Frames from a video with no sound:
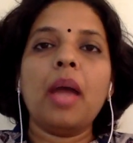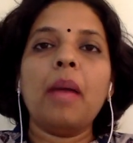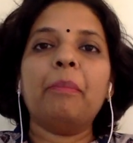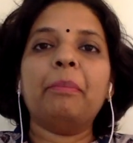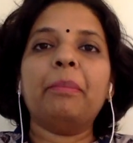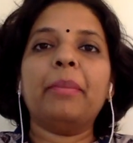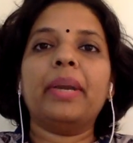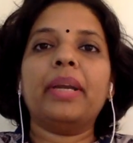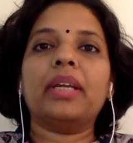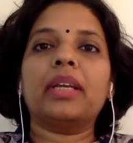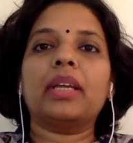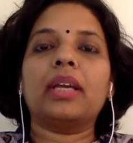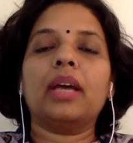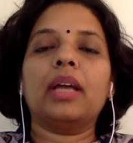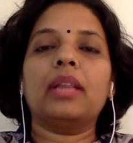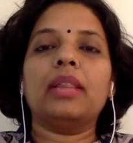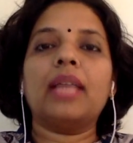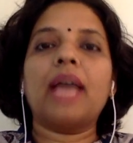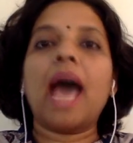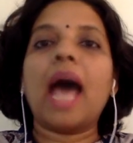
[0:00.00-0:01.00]
but
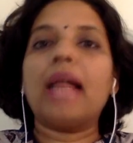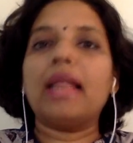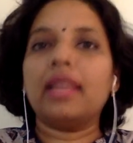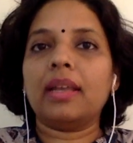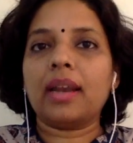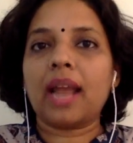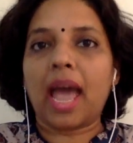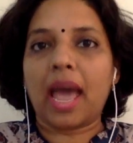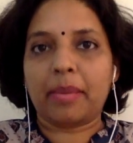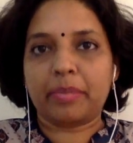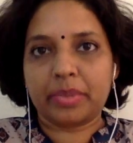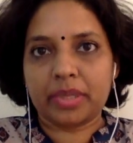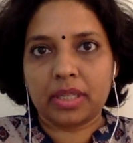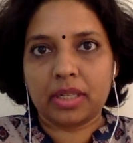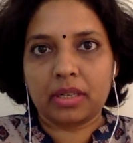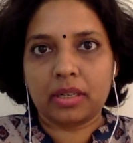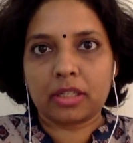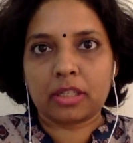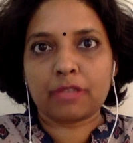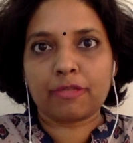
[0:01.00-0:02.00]
the other apps in
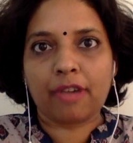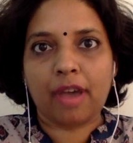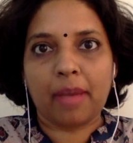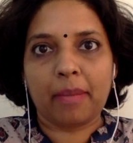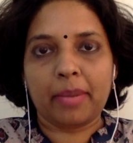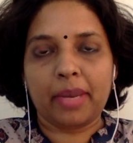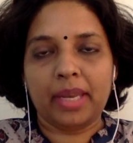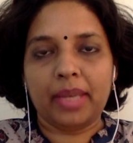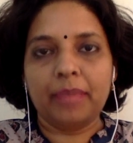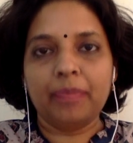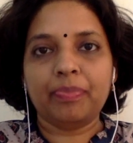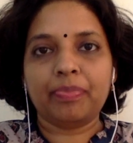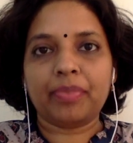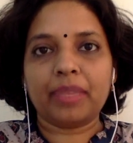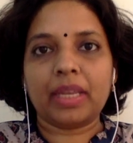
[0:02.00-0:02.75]
its family